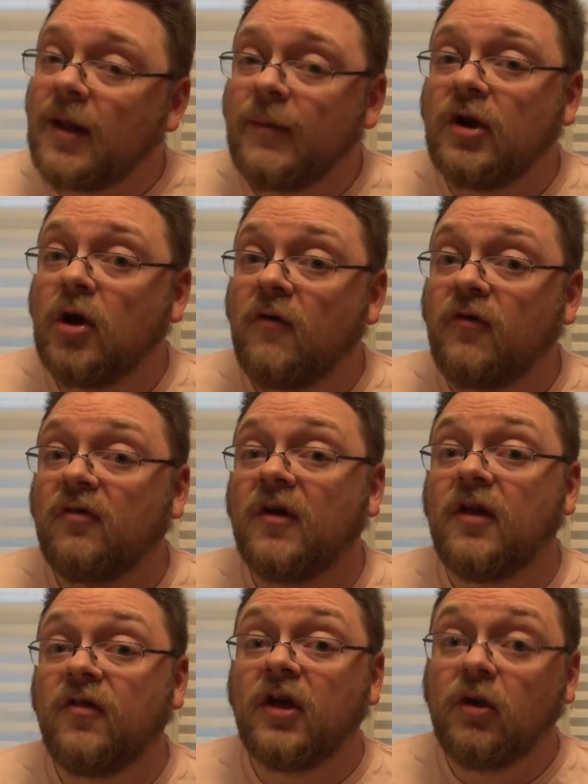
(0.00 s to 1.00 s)
Let me know if there's
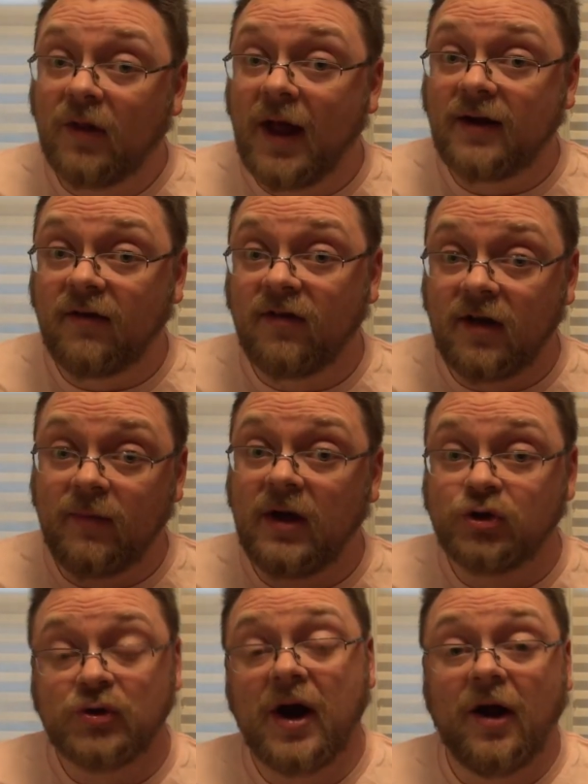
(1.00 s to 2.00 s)
anything you'd like to see
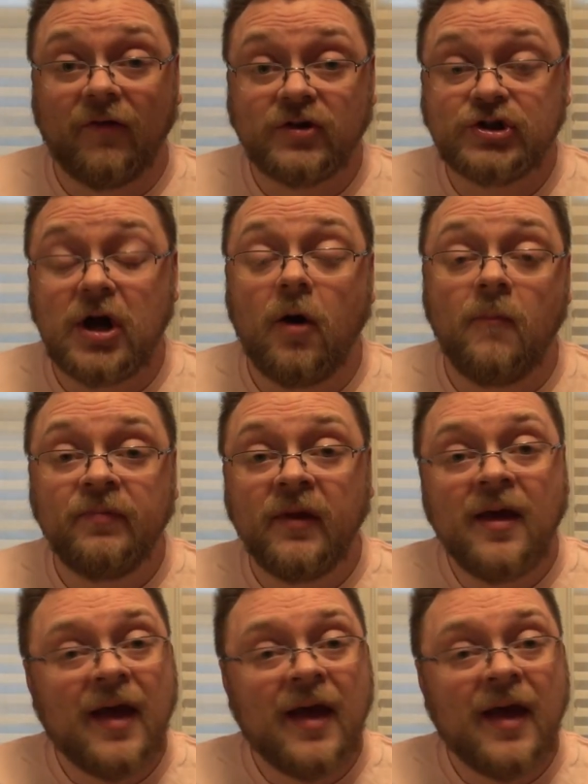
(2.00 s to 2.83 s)
me try on the show.